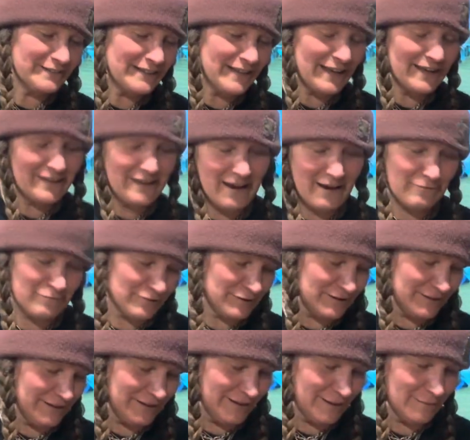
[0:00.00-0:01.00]
and
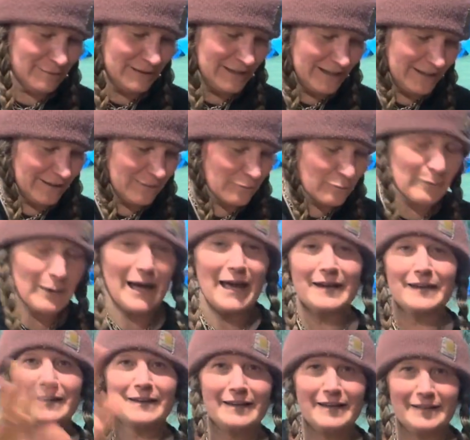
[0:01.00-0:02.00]
everything. I mean, he
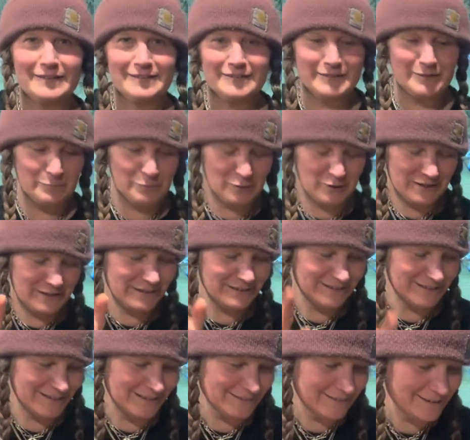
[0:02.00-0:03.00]
eradicates them when he
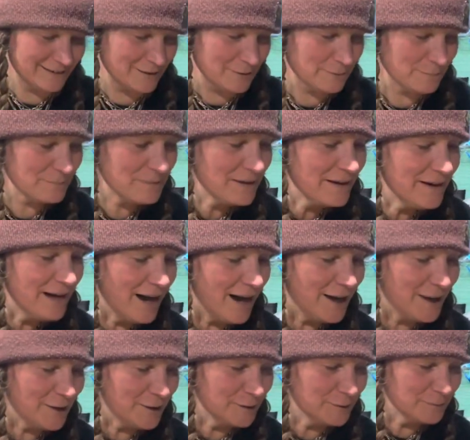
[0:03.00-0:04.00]
sees them.
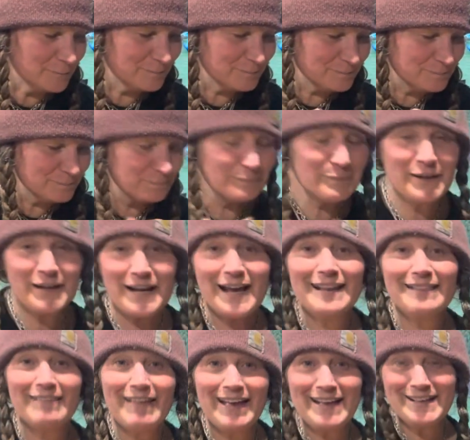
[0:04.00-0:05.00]
But
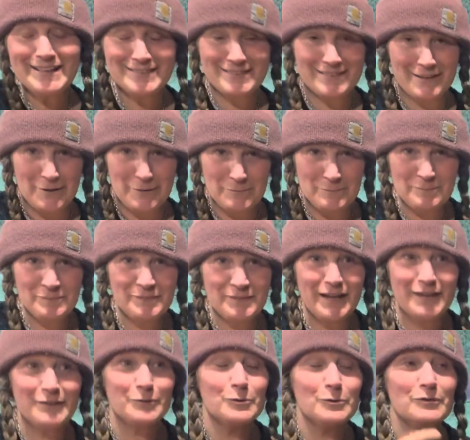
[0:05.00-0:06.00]
I like them.
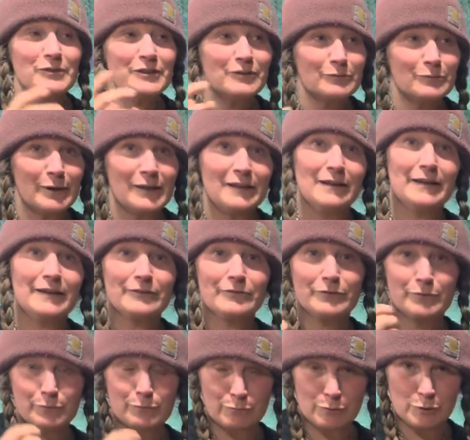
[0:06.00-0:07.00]
Not only do I like
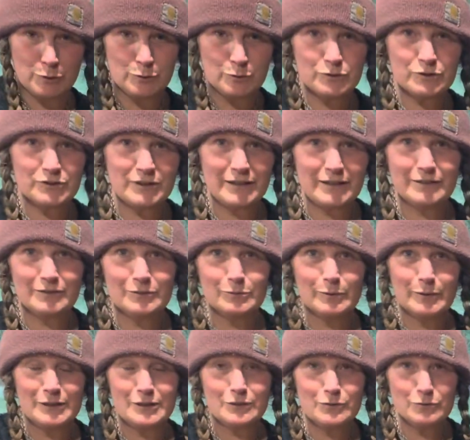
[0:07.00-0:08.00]
the root and
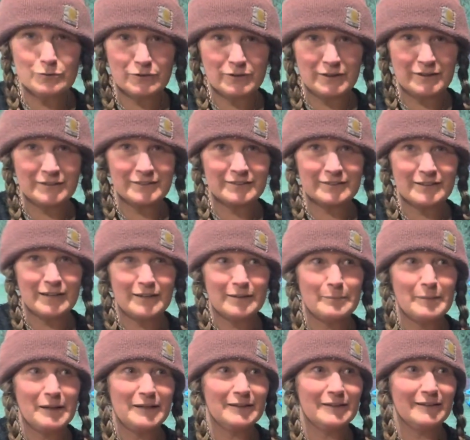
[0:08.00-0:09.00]
do I use it
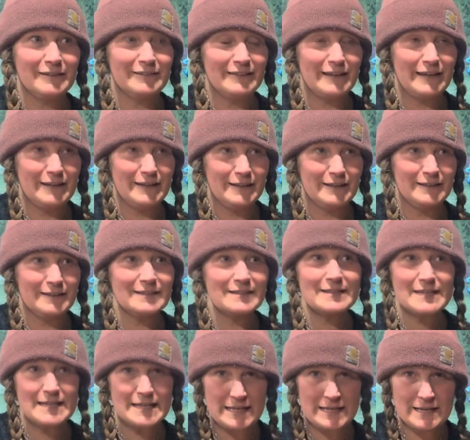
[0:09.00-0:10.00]
as a
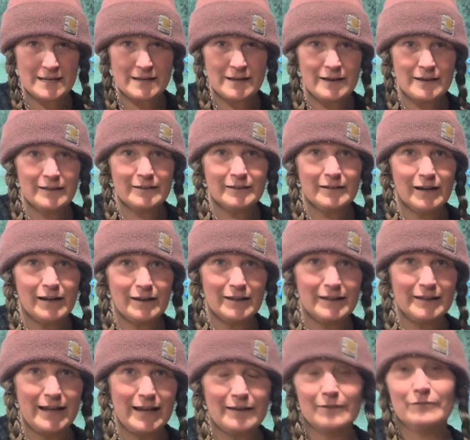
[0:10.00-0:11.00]
tea,
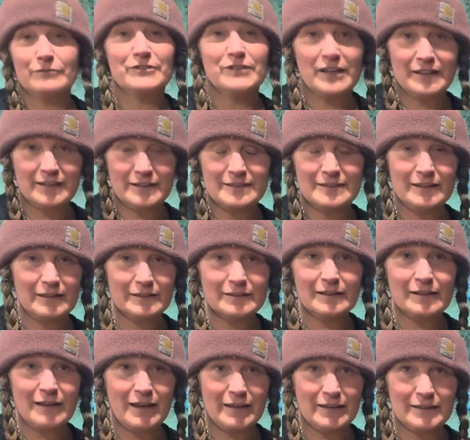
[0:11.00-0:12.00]
I have
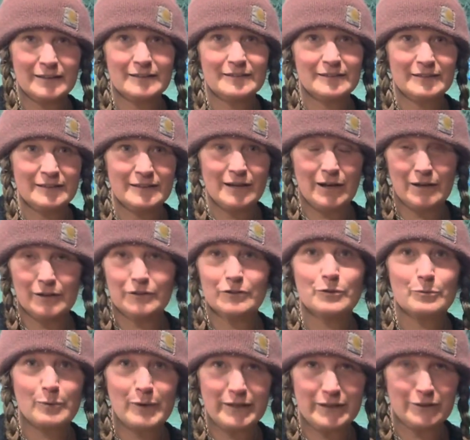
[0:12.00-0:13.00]
dandelion tea on
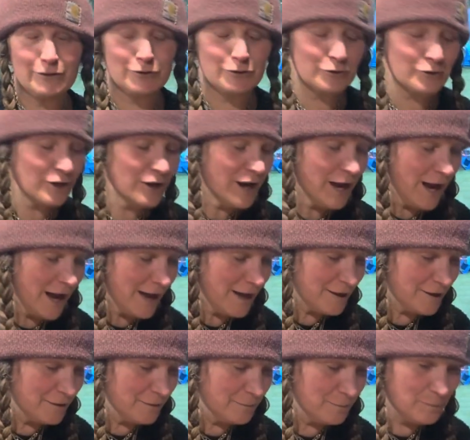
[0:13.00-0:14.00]
the regular,
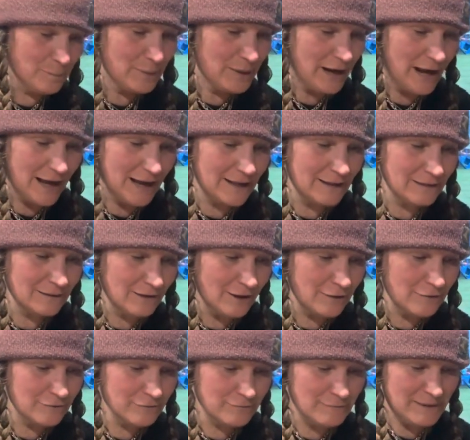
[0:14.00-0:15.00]
but I
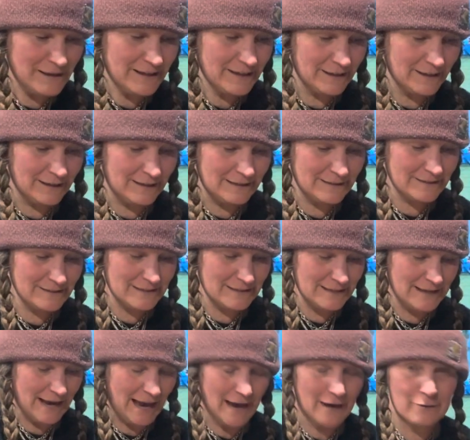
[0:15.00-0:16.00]
love making a
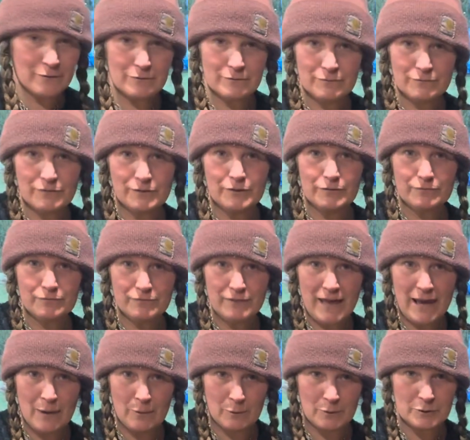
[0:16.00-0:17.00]
tea out of the
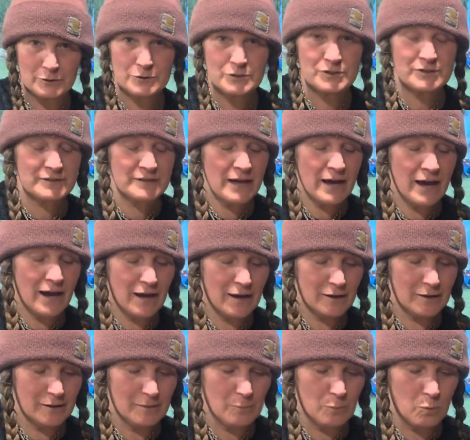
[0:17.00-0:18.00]
flowers,
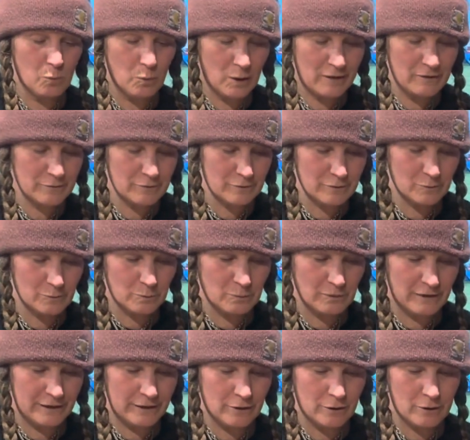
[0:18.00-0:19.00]
whether
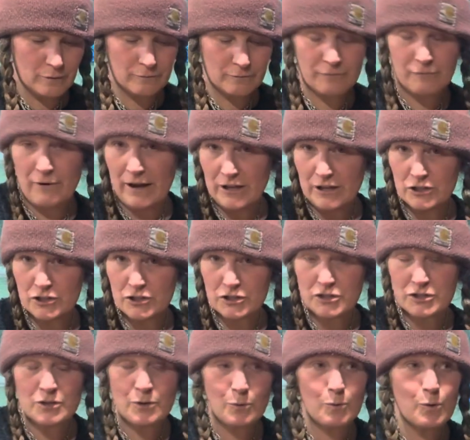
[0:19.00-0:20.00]
they are
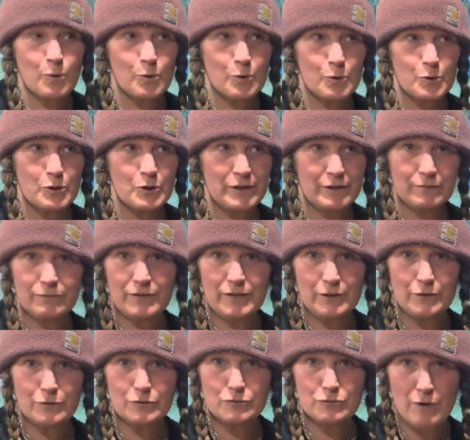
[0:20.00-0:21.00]
fresh or if they
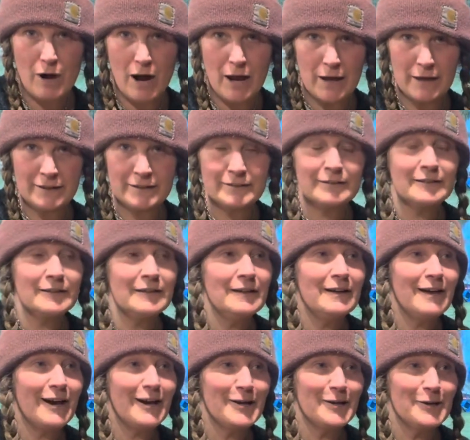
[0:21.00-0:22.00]
are dried.
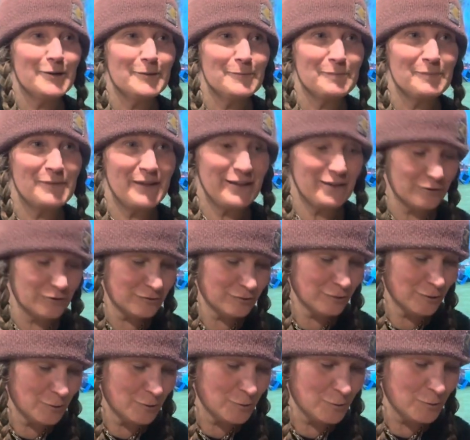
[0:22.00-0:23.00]
And
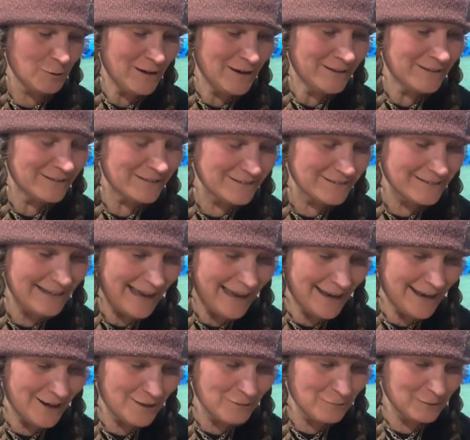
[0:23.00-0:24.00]
so
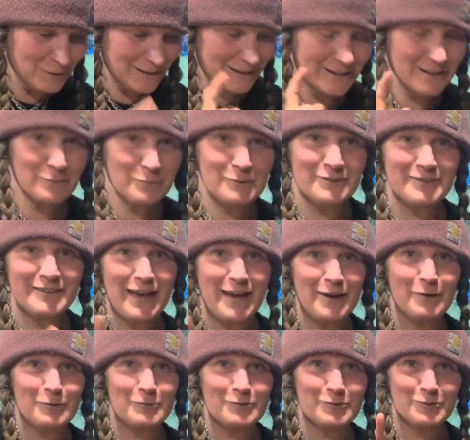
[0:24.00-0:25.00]
today, when he was
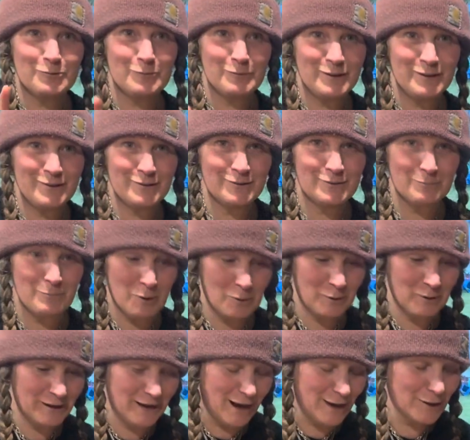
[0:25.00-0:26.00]
out doing his
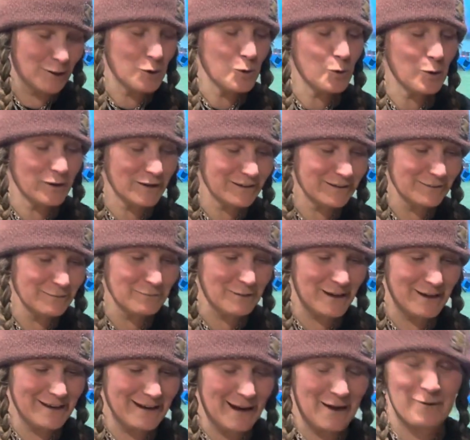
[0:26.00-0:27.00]
mowing, I quickly
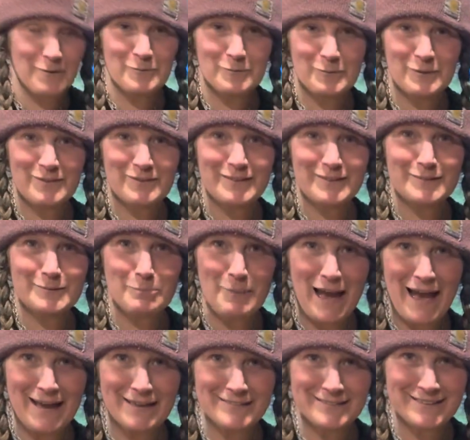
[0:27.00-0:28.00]
ran out with this
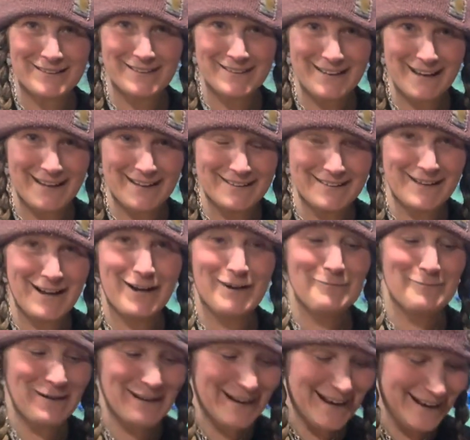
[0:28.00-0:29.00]
basket and
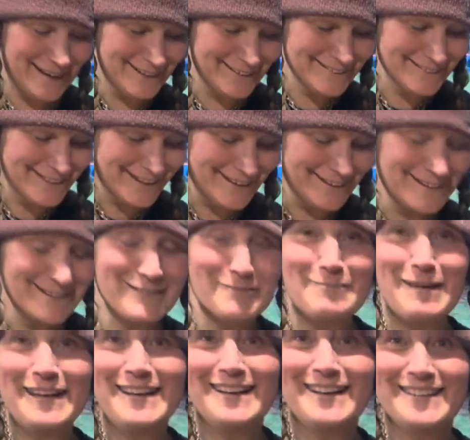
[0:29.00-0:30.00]
got my hands on as
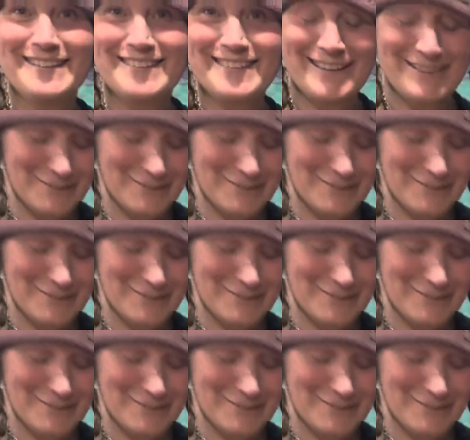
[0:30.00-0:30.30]
many as I